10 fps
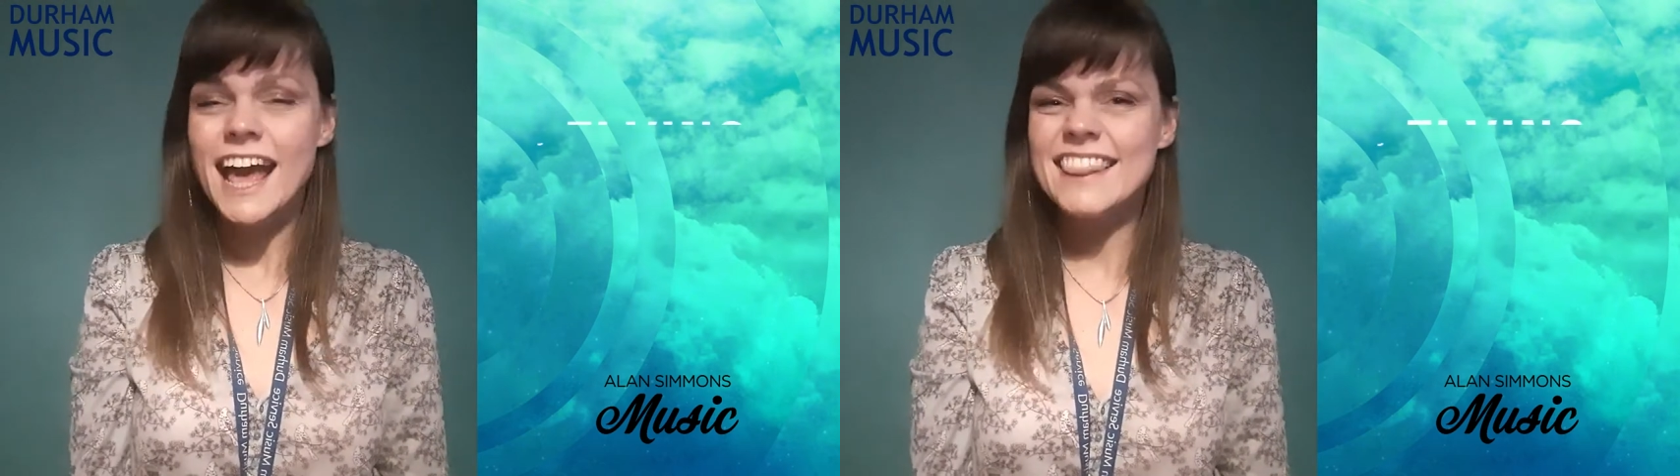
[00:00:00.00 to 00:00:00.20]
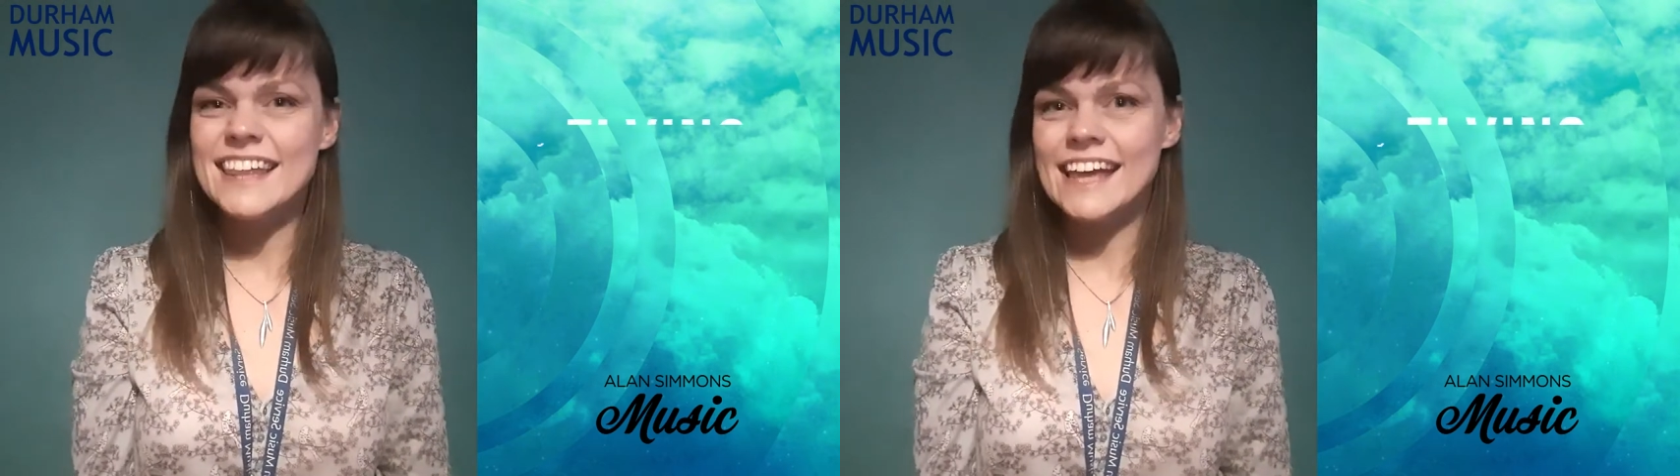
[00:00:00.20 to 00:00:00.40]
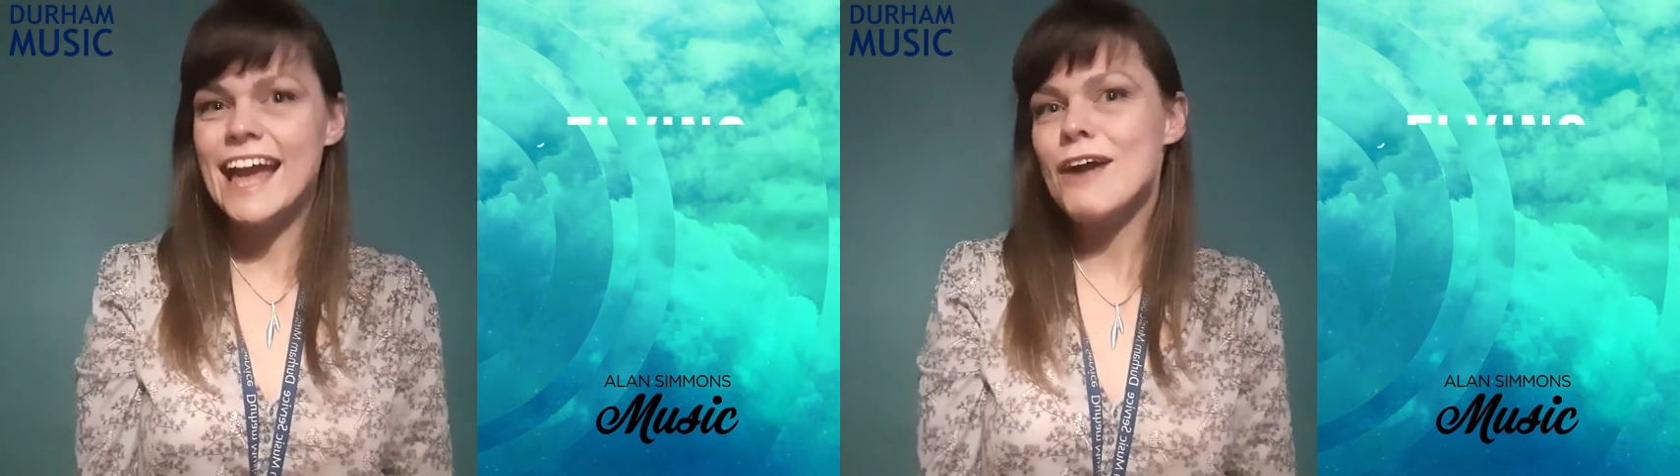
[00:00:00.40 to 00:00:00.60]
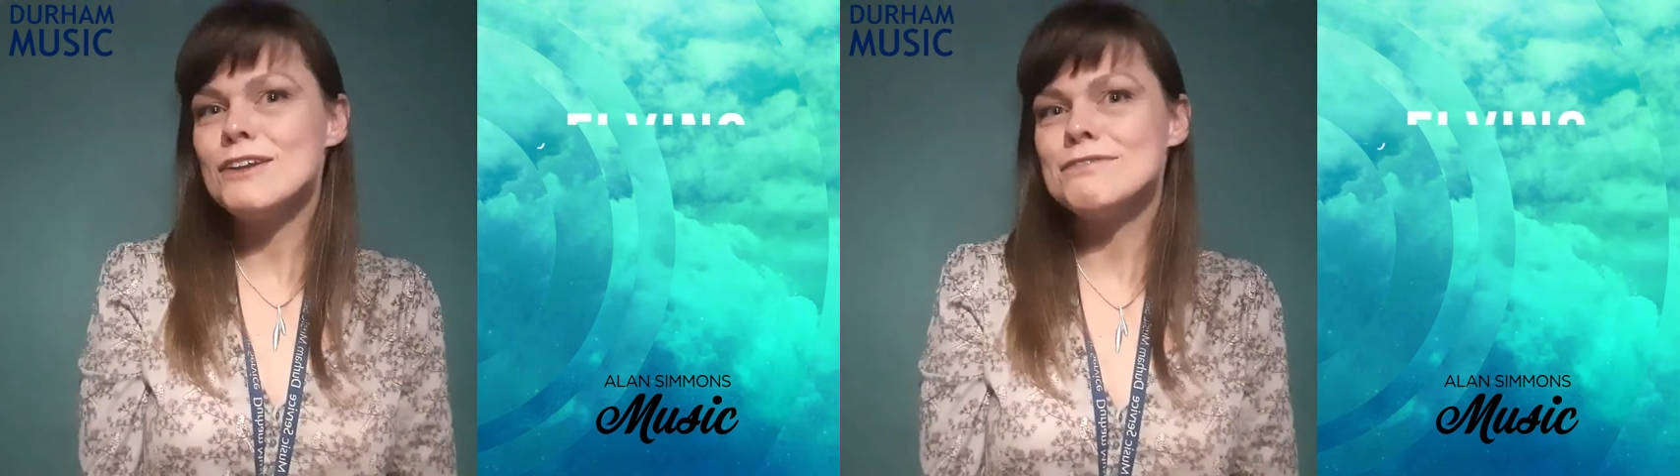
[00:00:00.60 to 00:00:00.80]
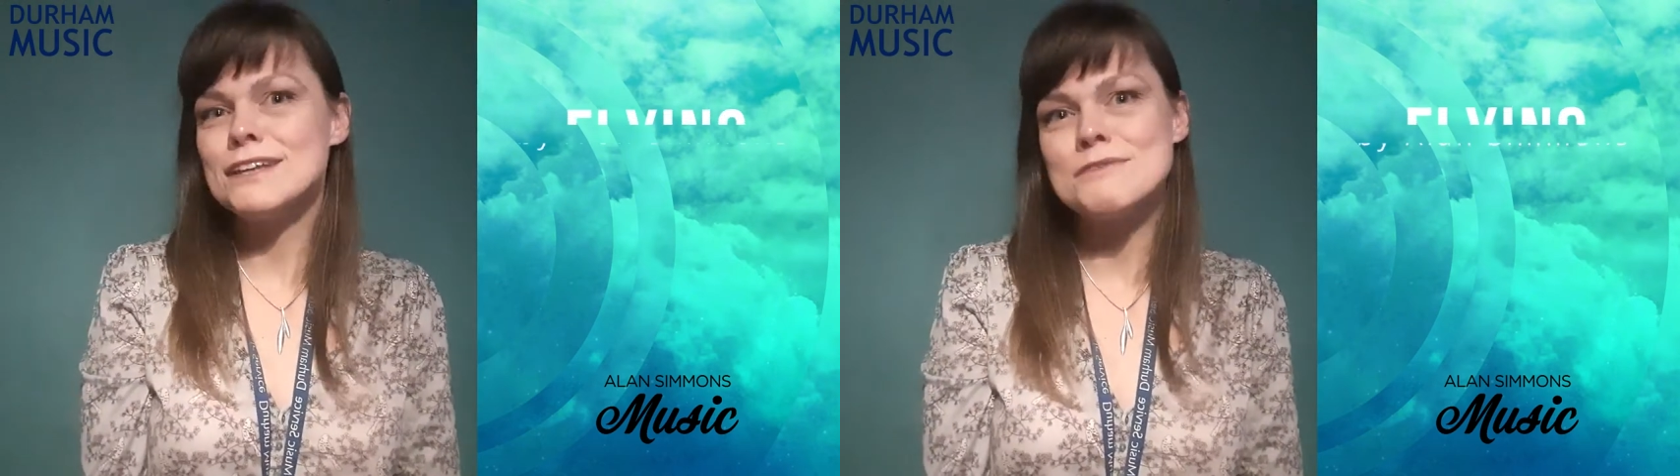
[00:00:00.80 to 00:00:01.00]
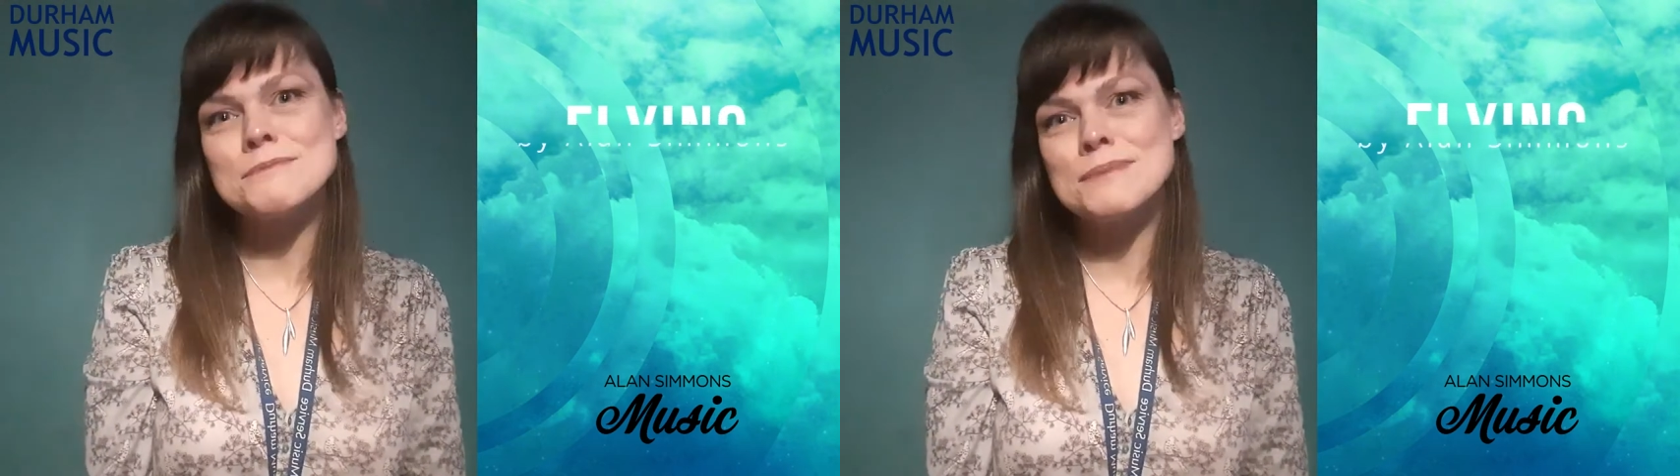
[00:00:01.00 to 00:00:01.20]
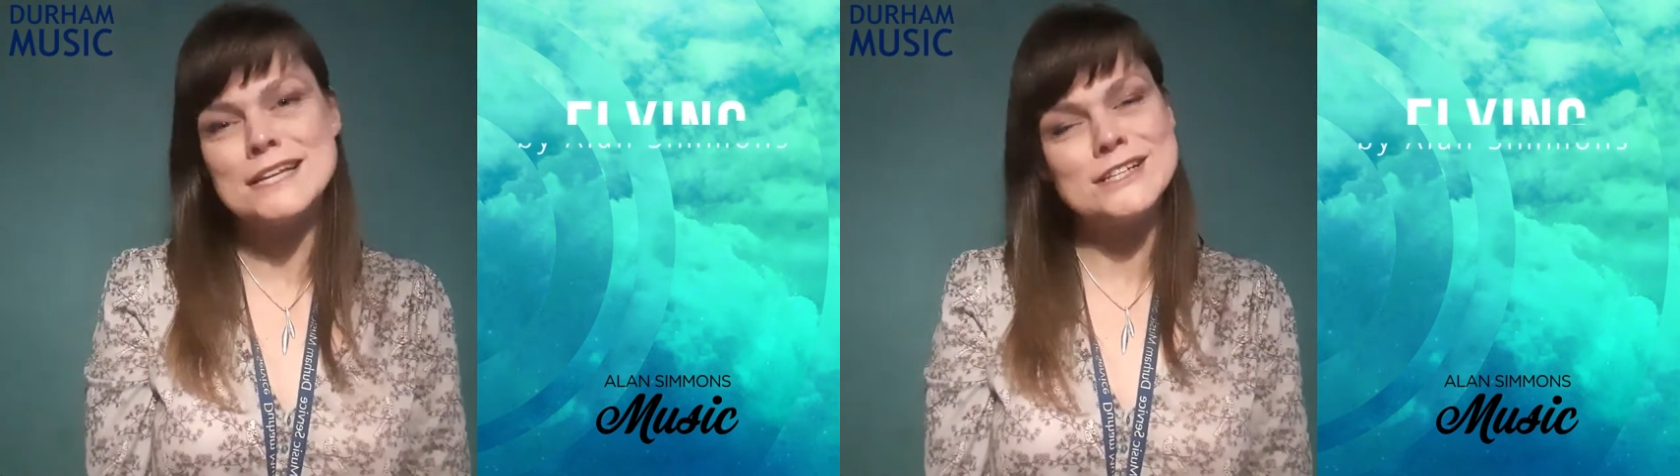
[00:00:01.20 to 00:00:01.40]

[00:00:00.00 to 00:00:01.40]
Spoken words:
and thinking how lovely it would be